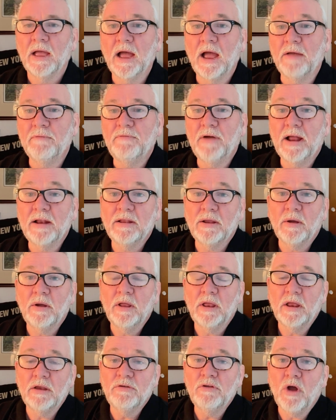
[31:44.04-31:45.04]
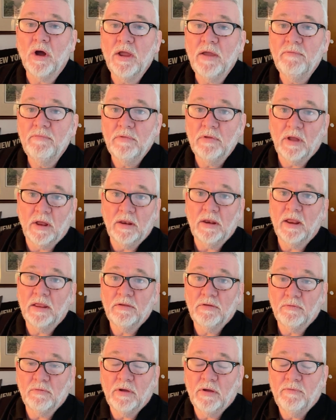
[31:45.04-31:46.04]
in fact, it's not even, and
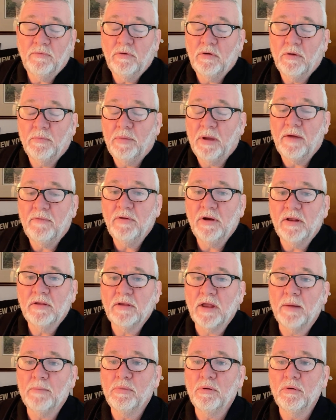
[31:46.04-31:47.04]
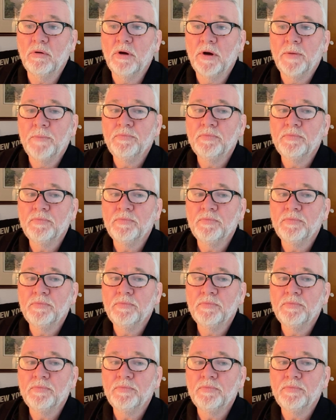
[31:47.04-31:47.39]
this will give you a perfect example.